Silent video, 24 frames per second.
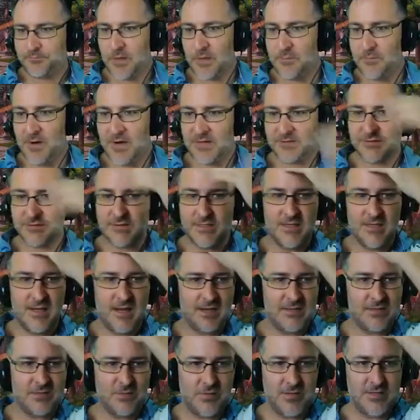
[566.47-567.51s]
Prashki
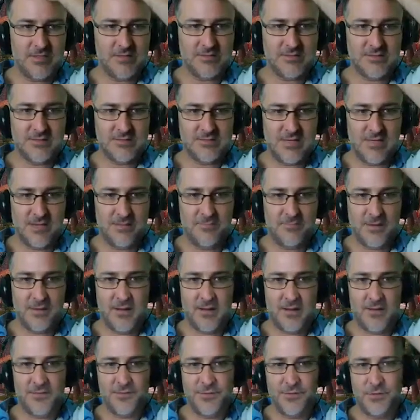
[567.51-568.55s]
I-20 says, did I play
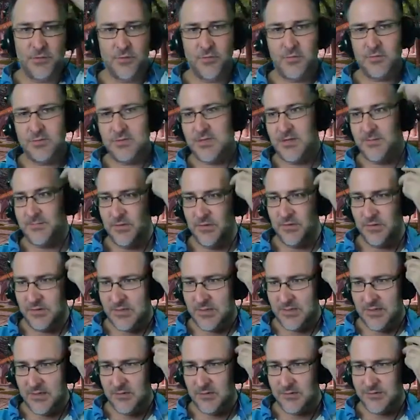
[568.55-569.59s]
all through WOD
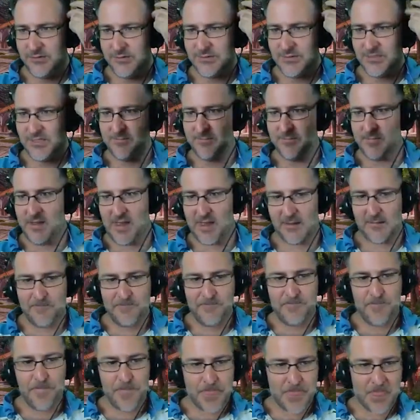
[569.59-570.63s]
or just come back?
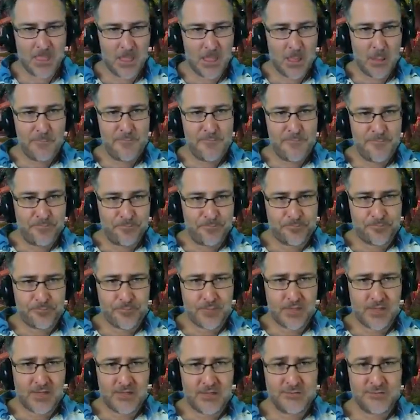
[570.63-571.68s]

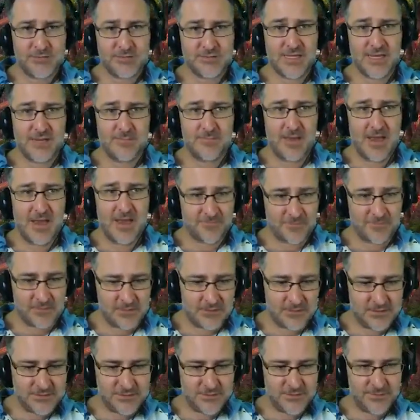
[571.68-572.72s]
I just came back for
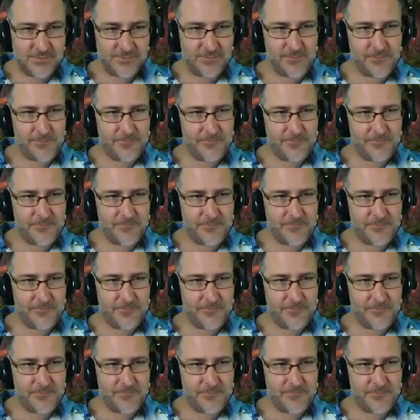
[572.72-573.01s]
Legion.